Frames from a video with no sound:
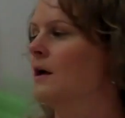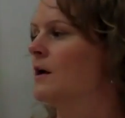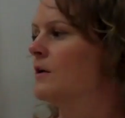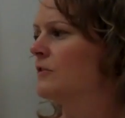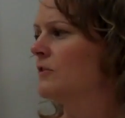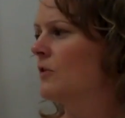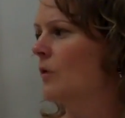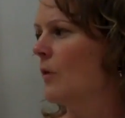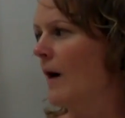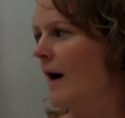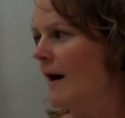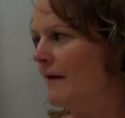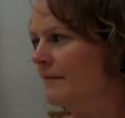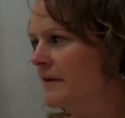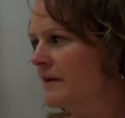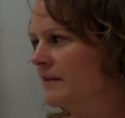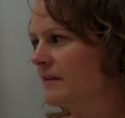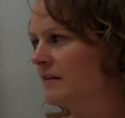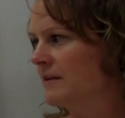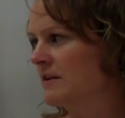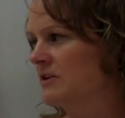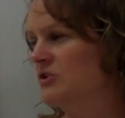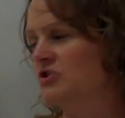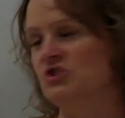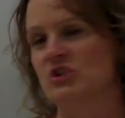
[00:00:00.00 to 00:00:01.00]
So
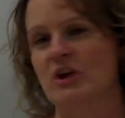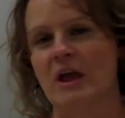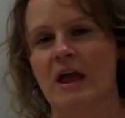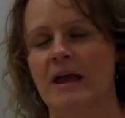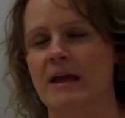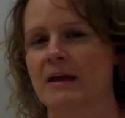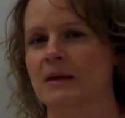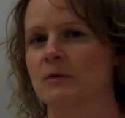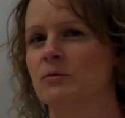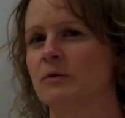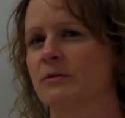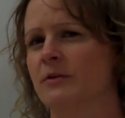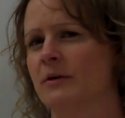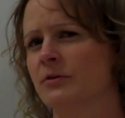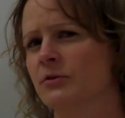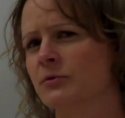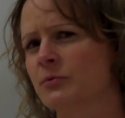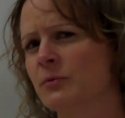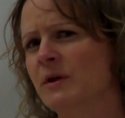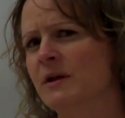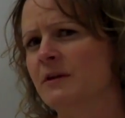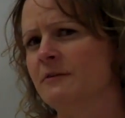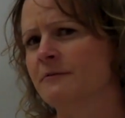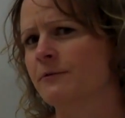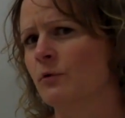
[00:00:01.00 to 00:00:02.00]
obviously Jane, with a
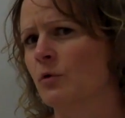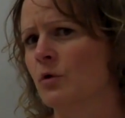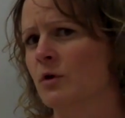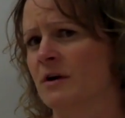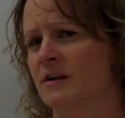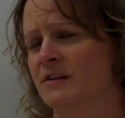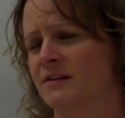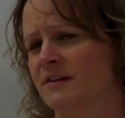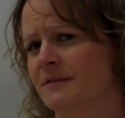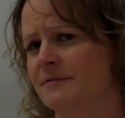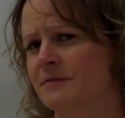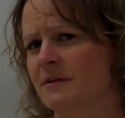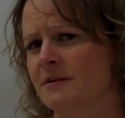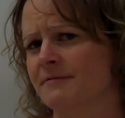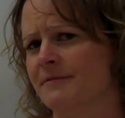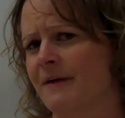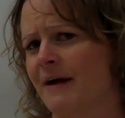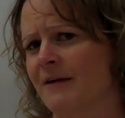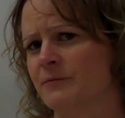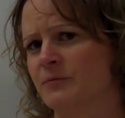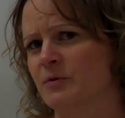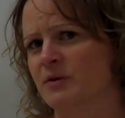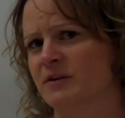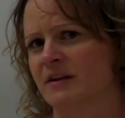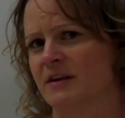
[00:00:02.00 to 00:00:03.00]
3 in 4, a
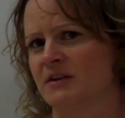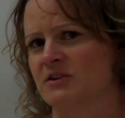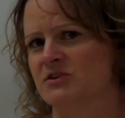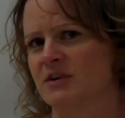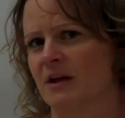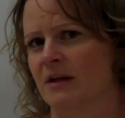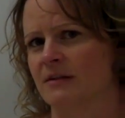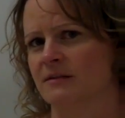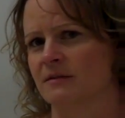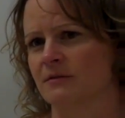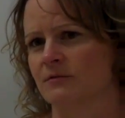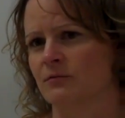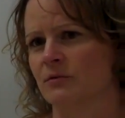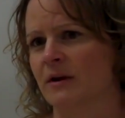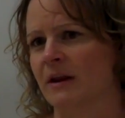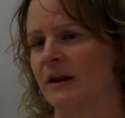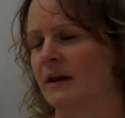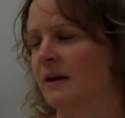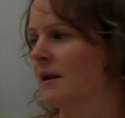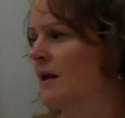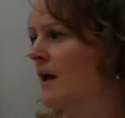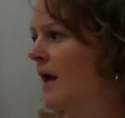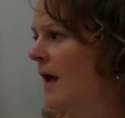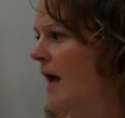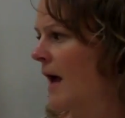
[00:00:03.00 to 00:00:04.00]
75% chance of
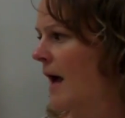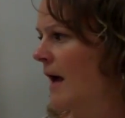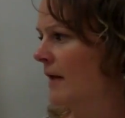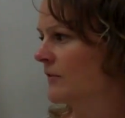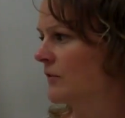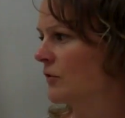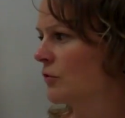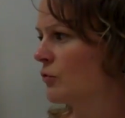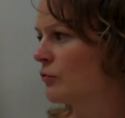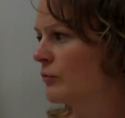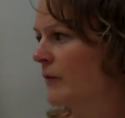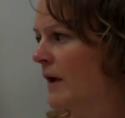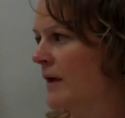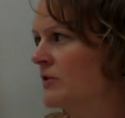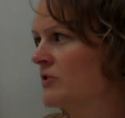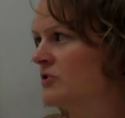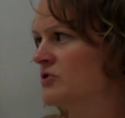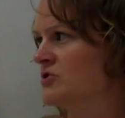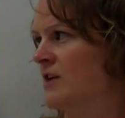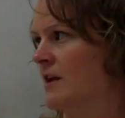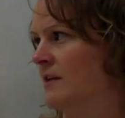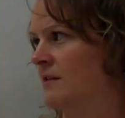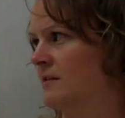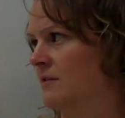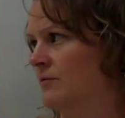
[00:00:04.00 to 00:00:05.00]
winning, has a greater
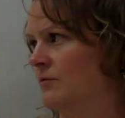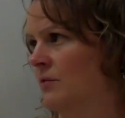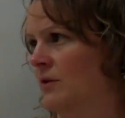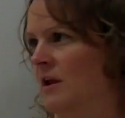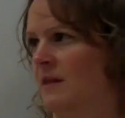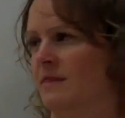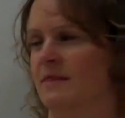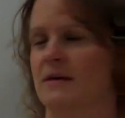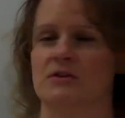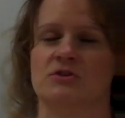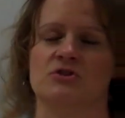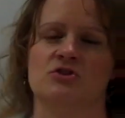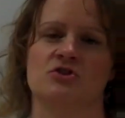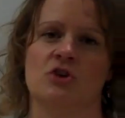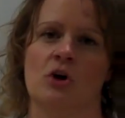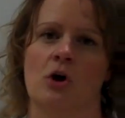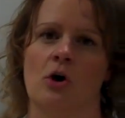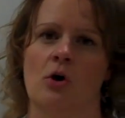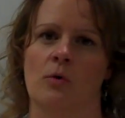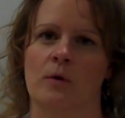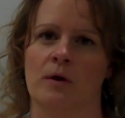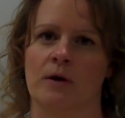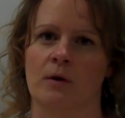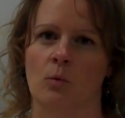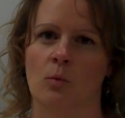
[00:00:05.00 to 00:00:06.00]
chance of winning than
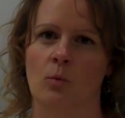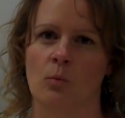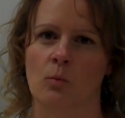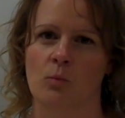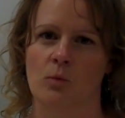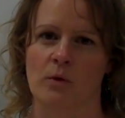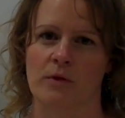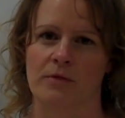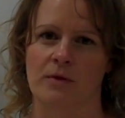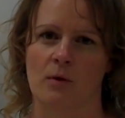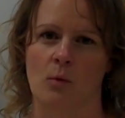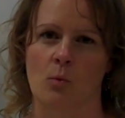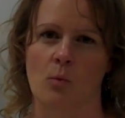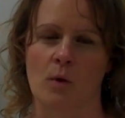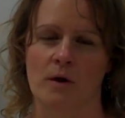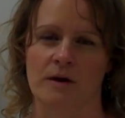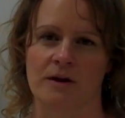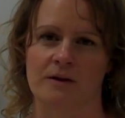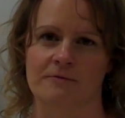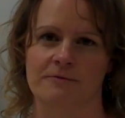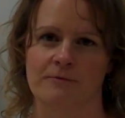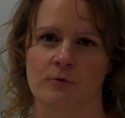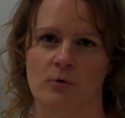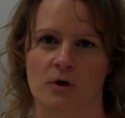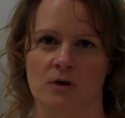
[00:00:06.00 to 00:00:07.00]
Joe with a 1
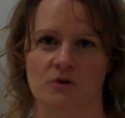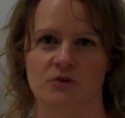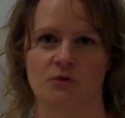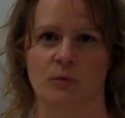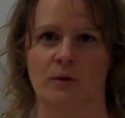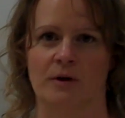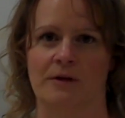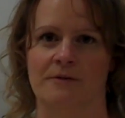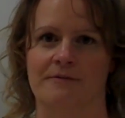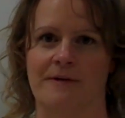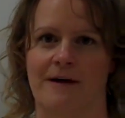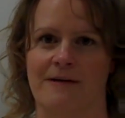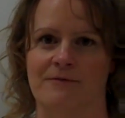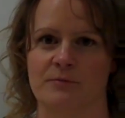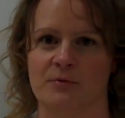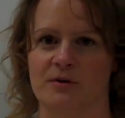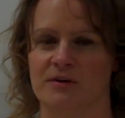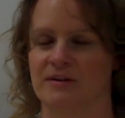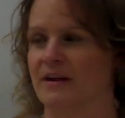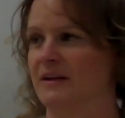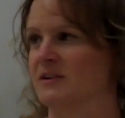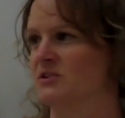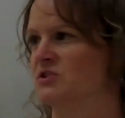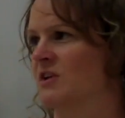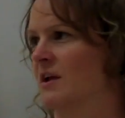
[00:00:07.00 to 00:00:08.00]
in 4, a
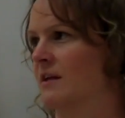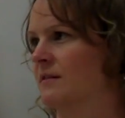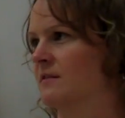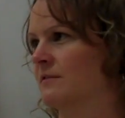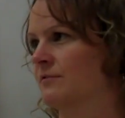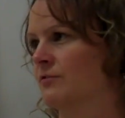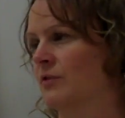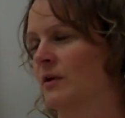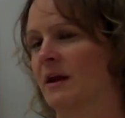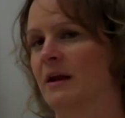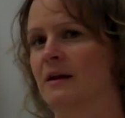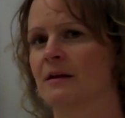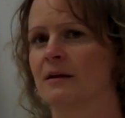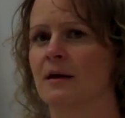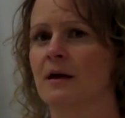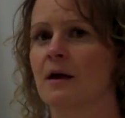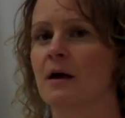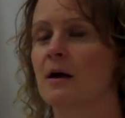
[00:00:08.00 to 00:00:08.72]
25% chance of winning.